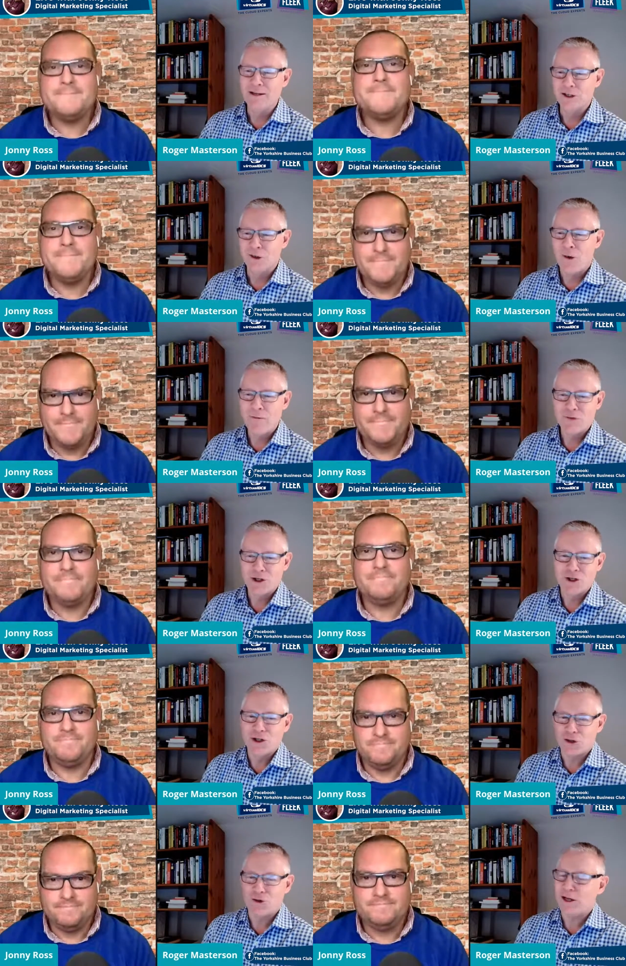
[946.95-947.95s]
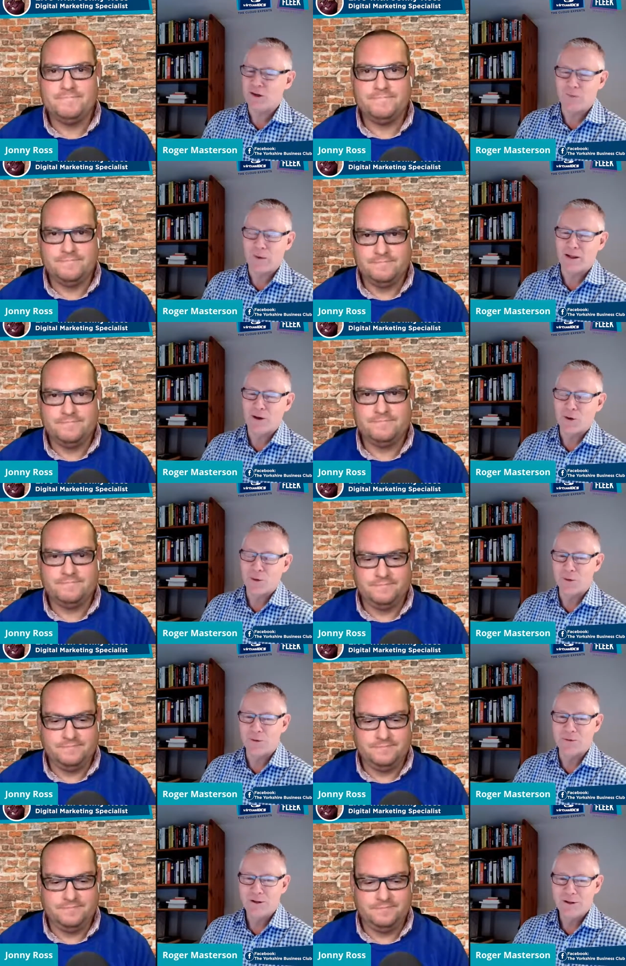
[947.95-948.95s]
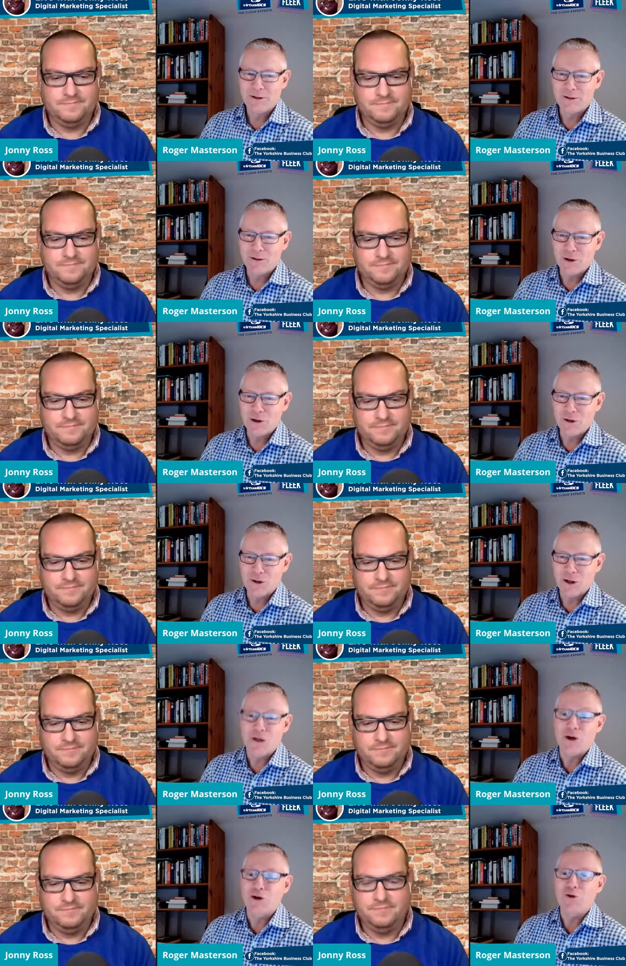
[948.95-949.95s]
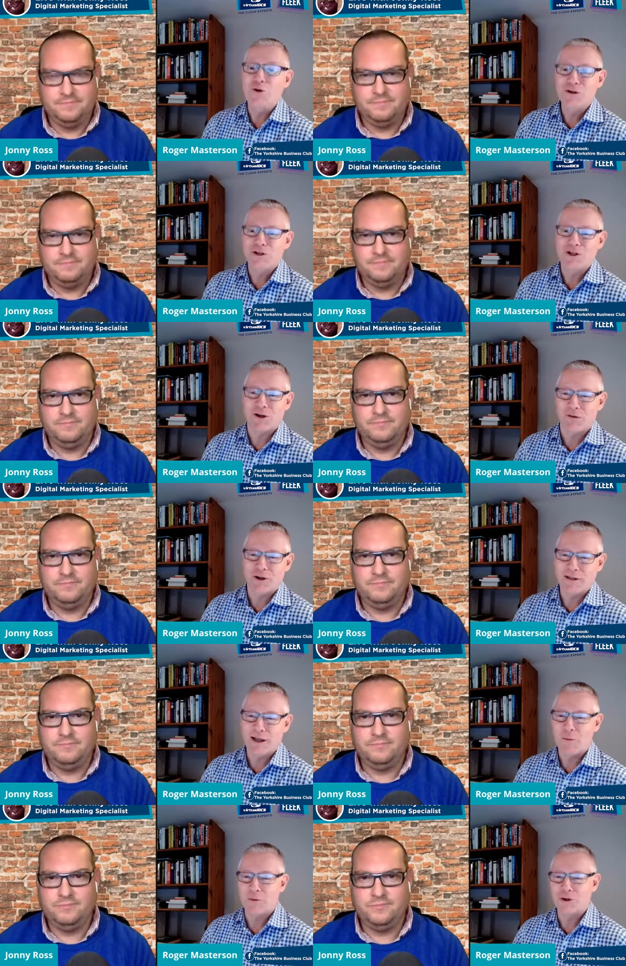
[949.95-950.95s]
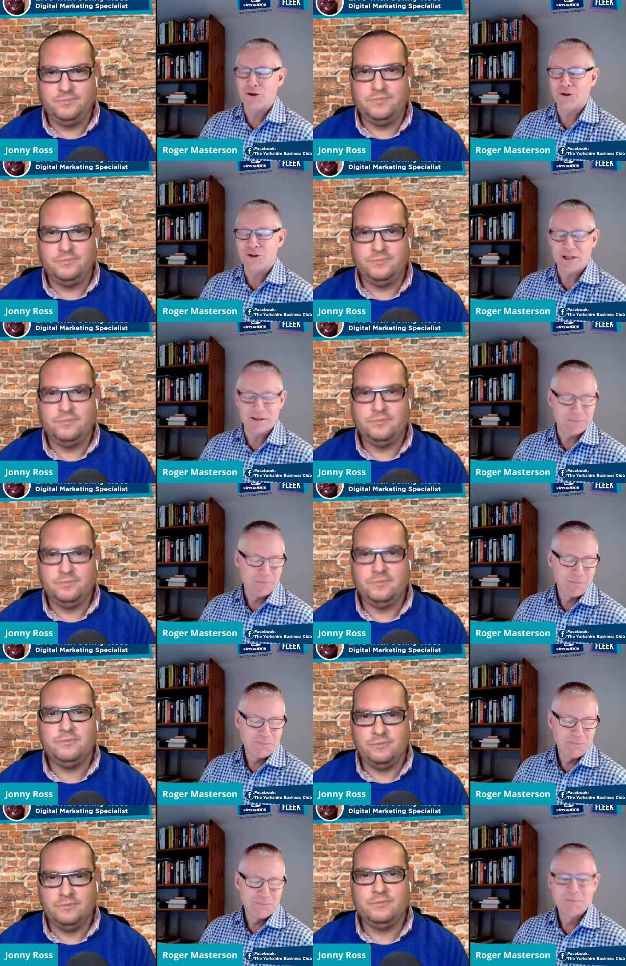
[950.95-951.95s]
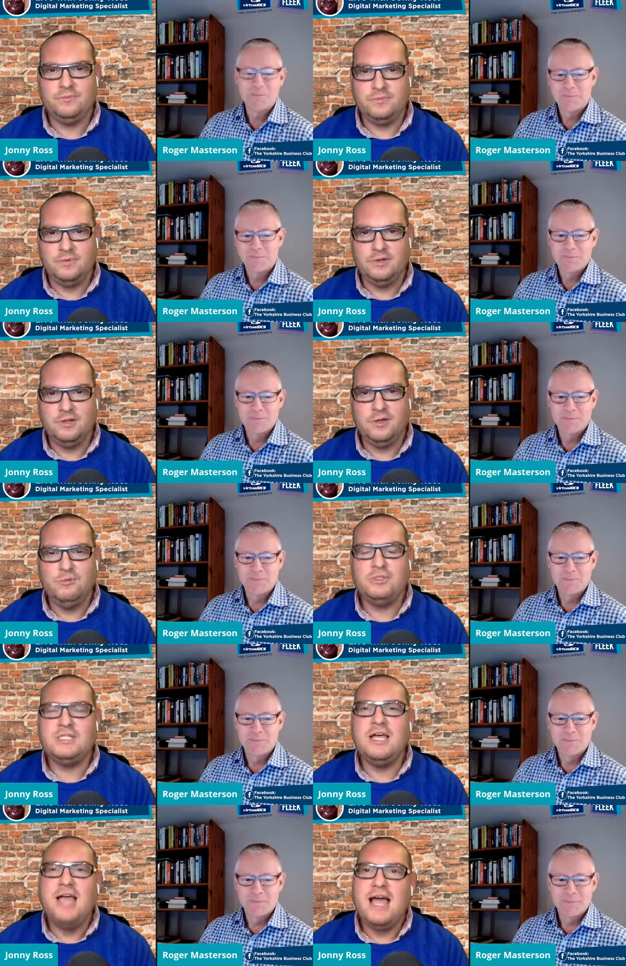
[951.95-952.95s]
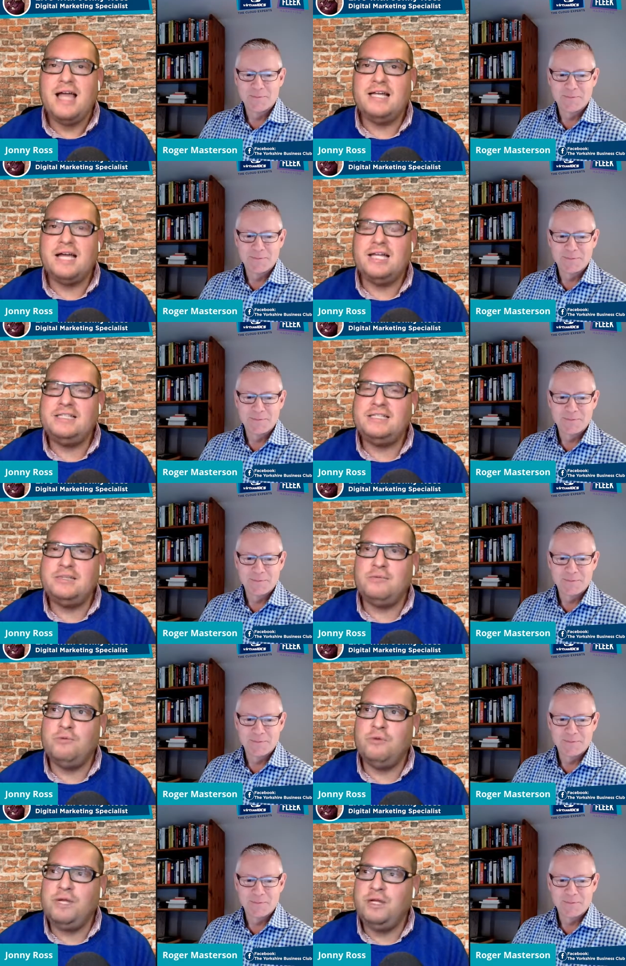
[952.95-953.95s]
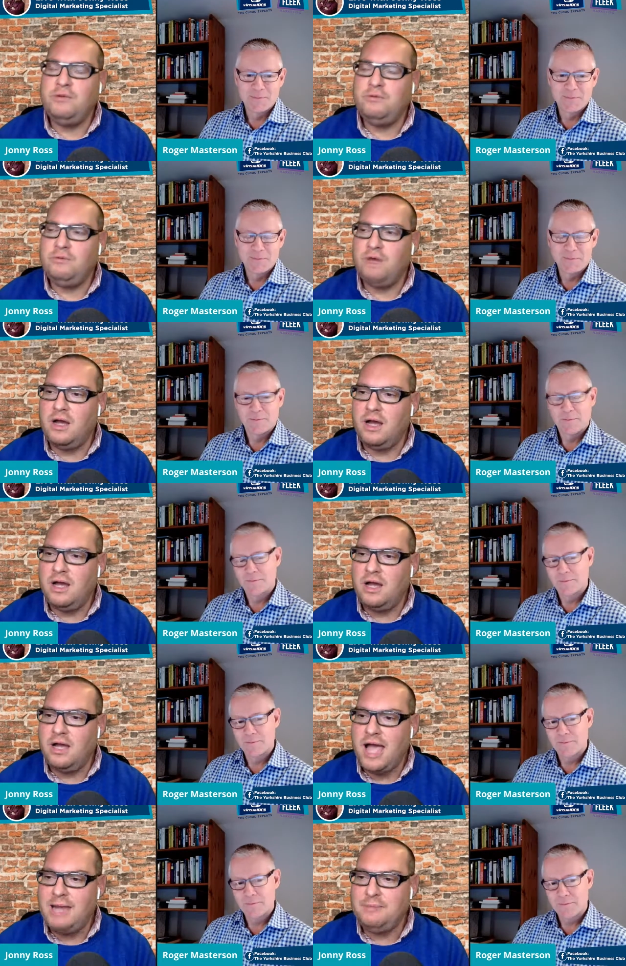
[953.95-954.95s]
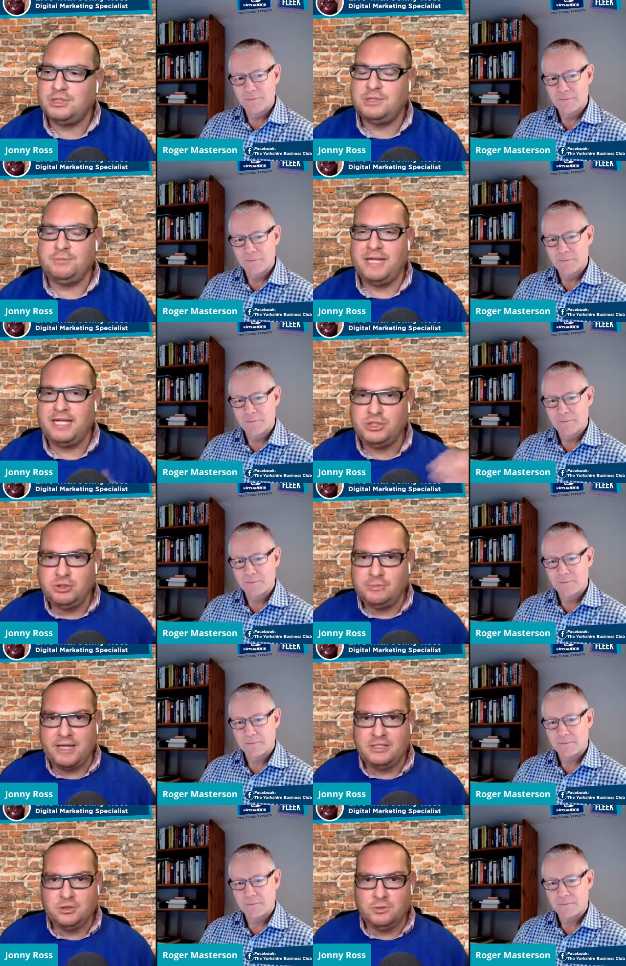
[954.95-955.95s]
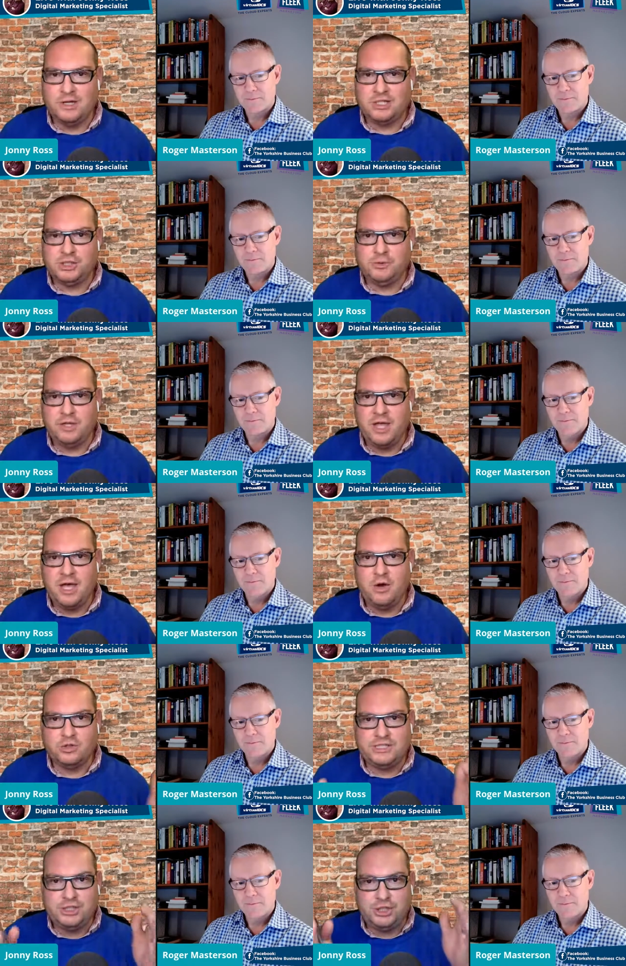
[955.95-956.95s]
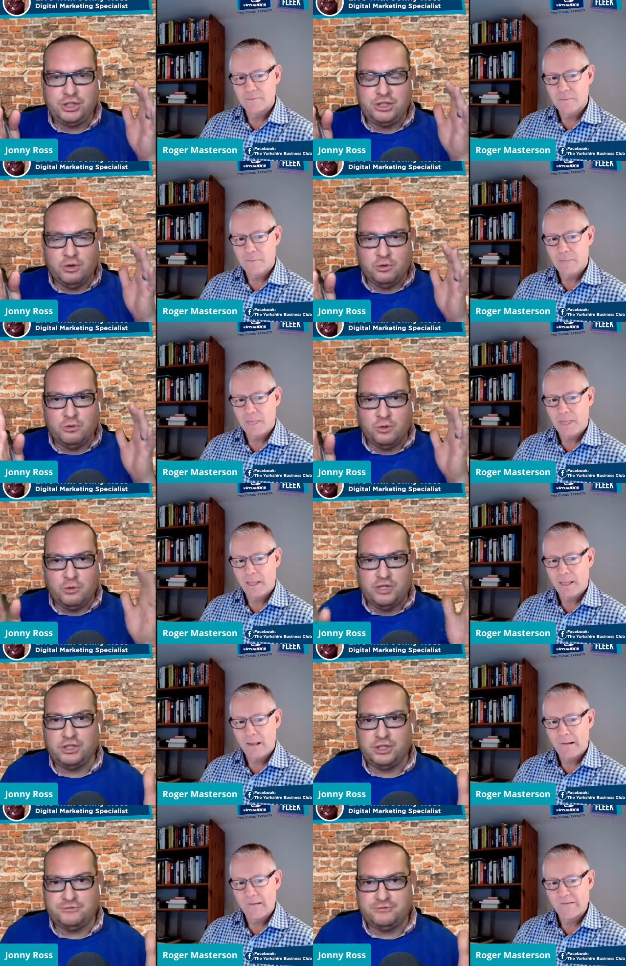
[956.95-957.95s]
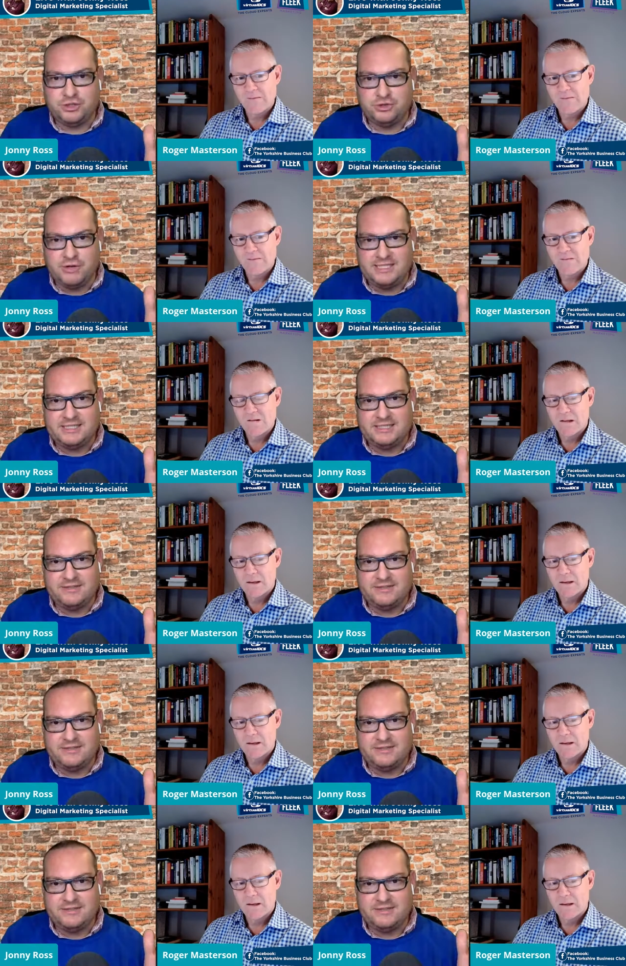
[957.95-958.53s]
Speaker 1: So I was just intrigued by the whole the new the, the newness of it and the opportunity.
Speaker 2: Was it and and were you uh, able to be instrumental whilst you were there, or did you, or, or were you just frustrated